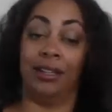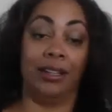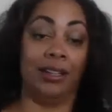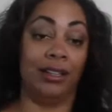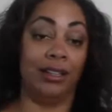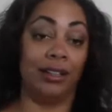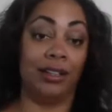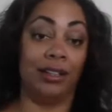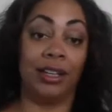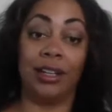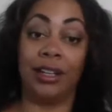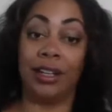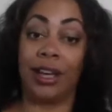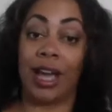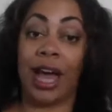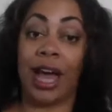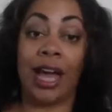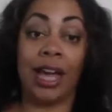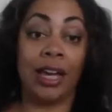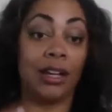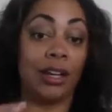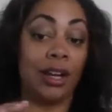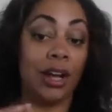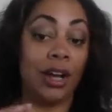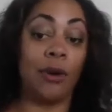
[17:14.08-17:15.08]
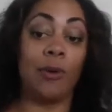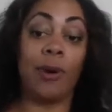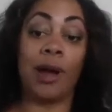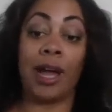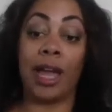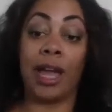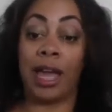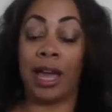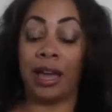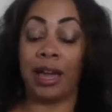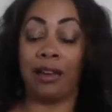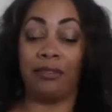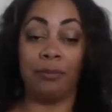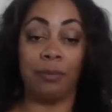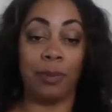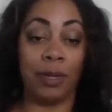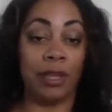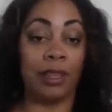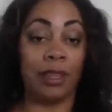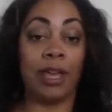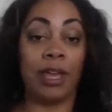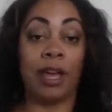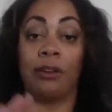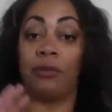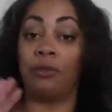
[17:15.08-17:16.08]
look, I know I have
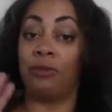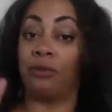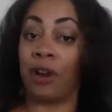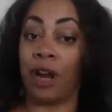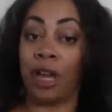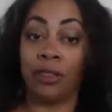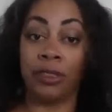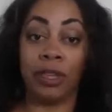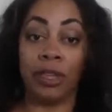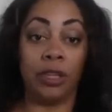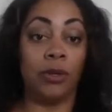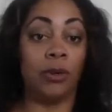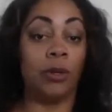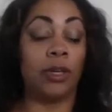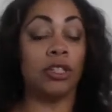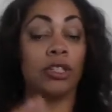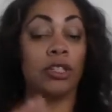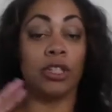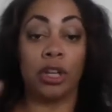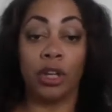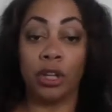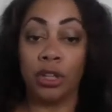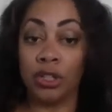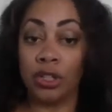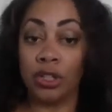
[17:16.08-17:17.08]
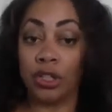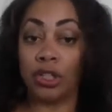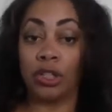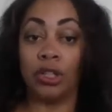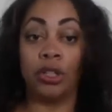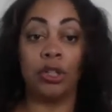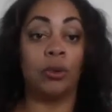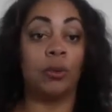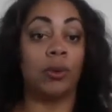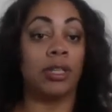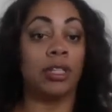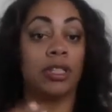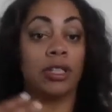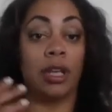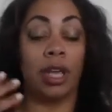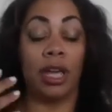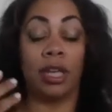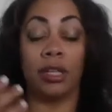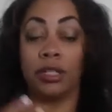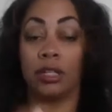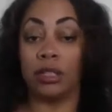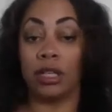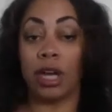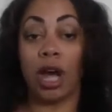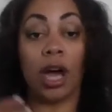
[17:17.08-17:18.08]
been that friend that you can turn to
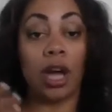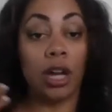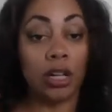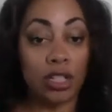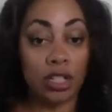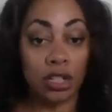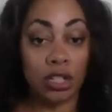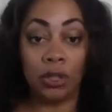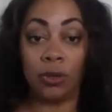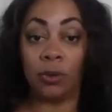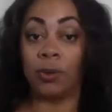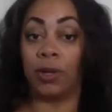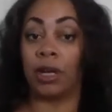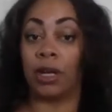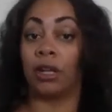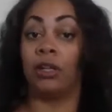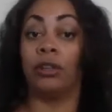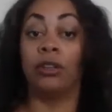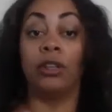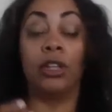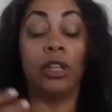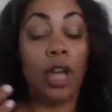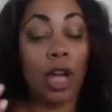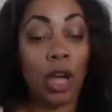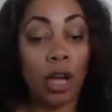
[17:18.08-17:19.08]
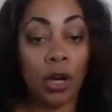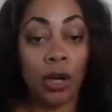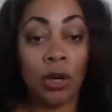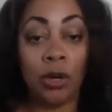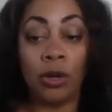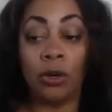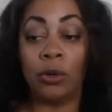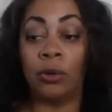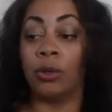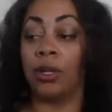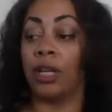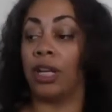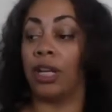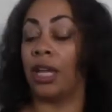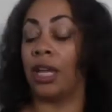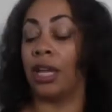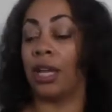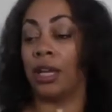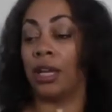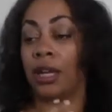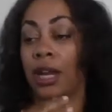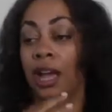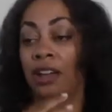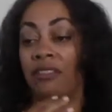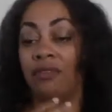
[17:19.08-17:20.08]
and talk to and unload,
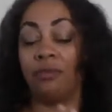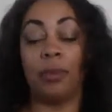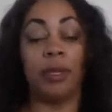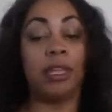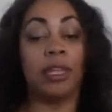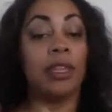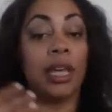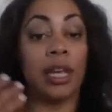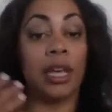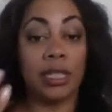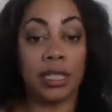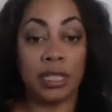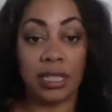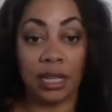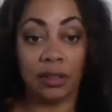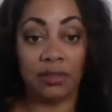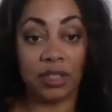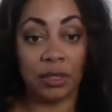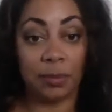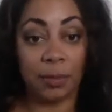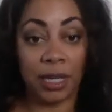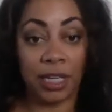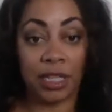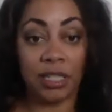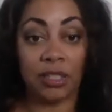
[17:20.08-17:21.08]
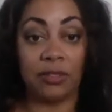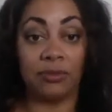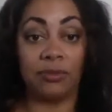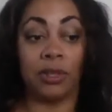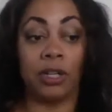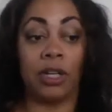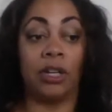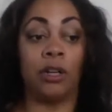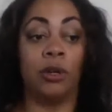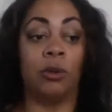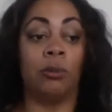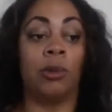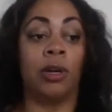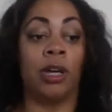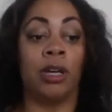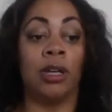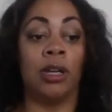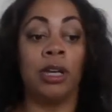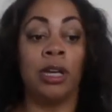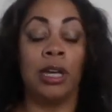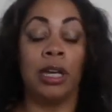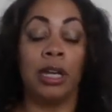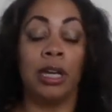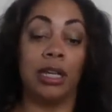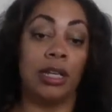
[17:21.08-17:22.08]
and I've been that safe space for you. But
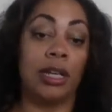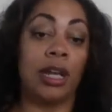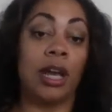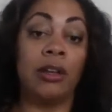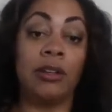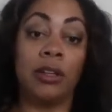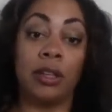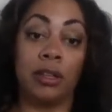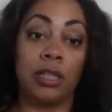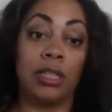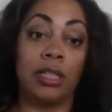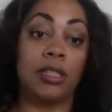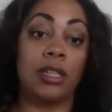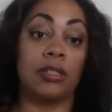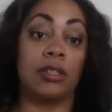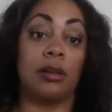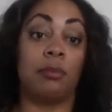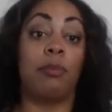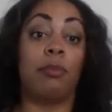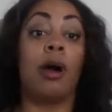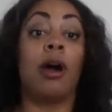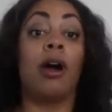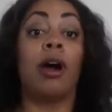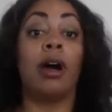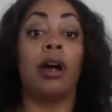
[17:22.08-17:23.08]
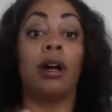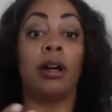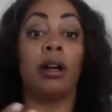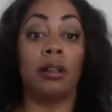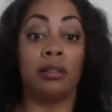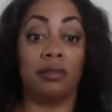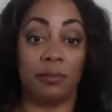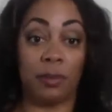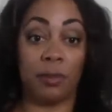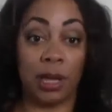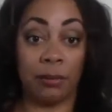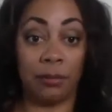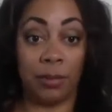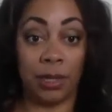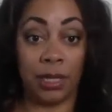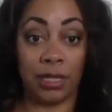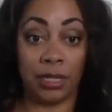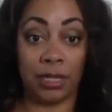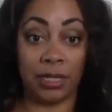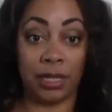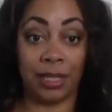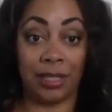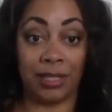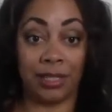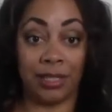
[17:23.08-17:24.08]
now that this is a part of my
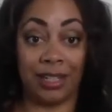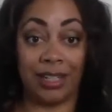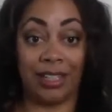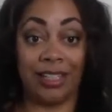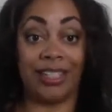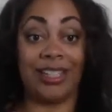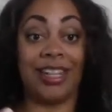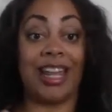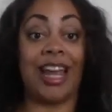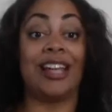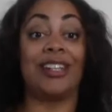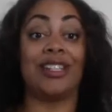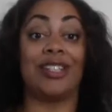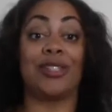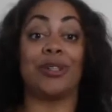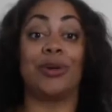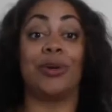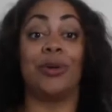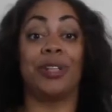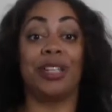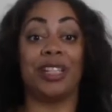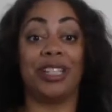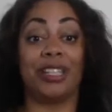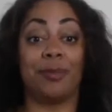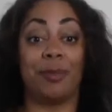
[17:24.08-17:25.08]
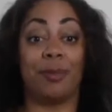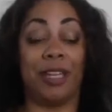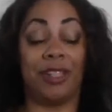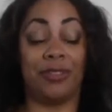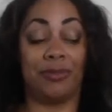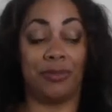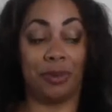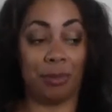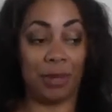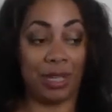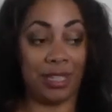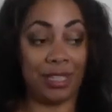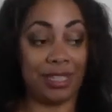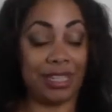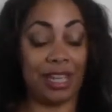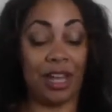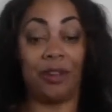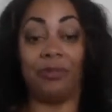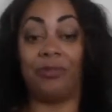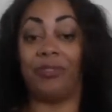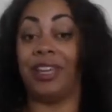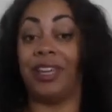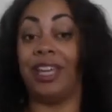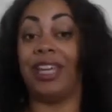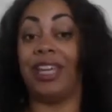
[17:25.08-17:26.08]
business and it's not just holding space for
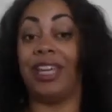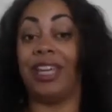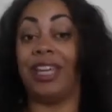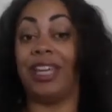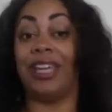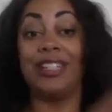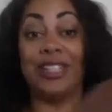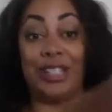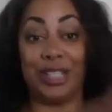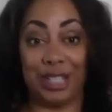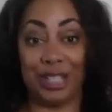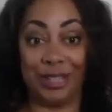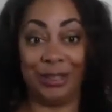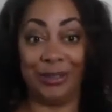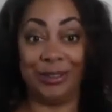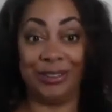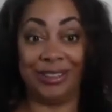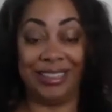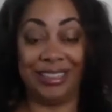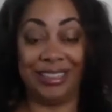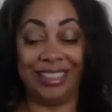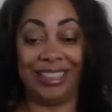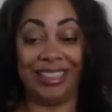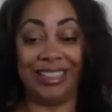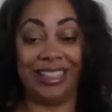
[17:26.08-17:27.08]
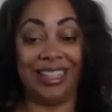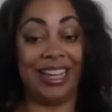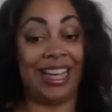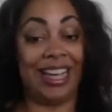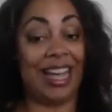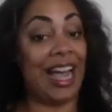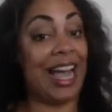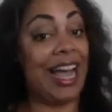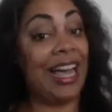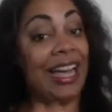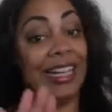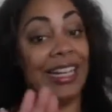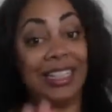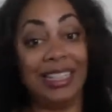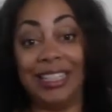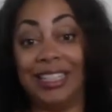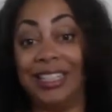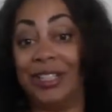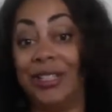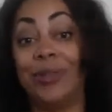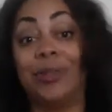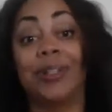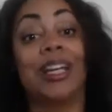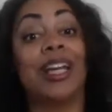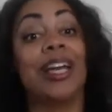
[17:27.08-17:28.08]
myself and you, I need
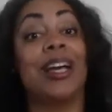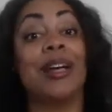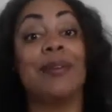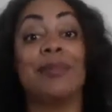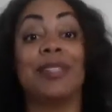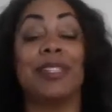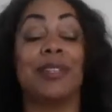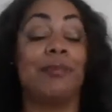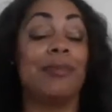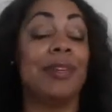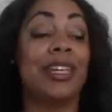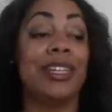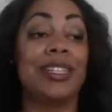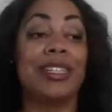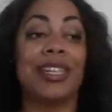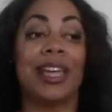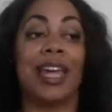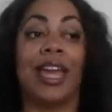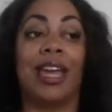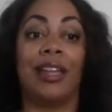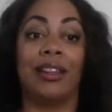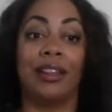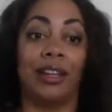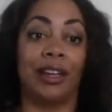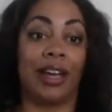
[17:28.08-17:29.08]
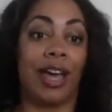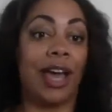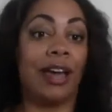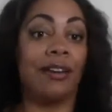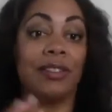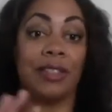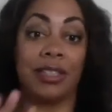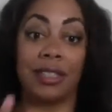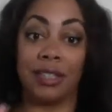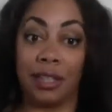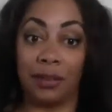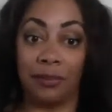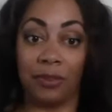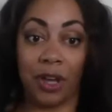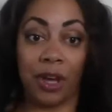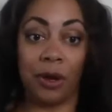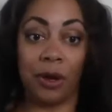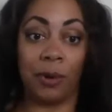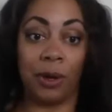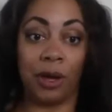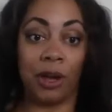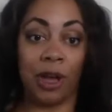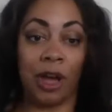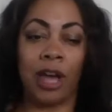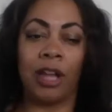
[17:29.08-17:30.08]
you to come to me and say, hey, look, I have stuff
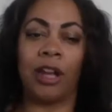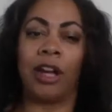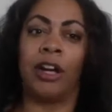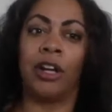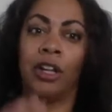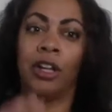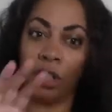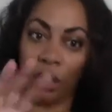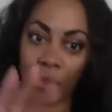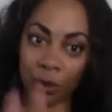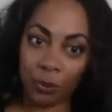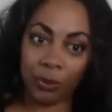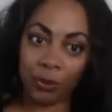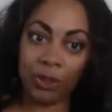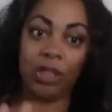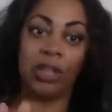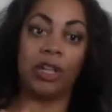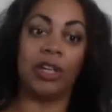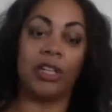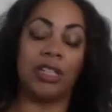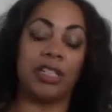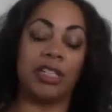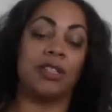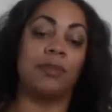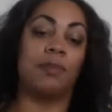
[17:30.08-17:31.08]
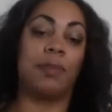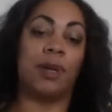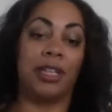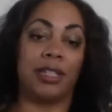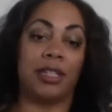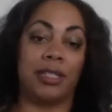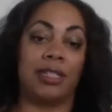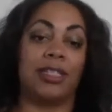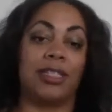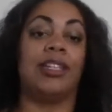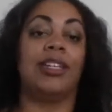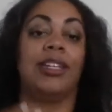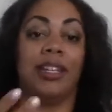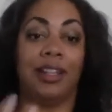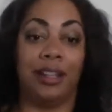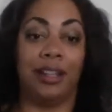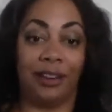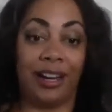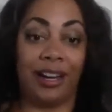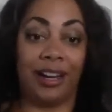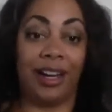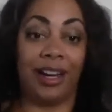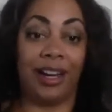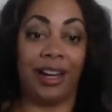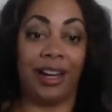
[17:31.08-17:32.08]
going on. Are you in a good space to hear it?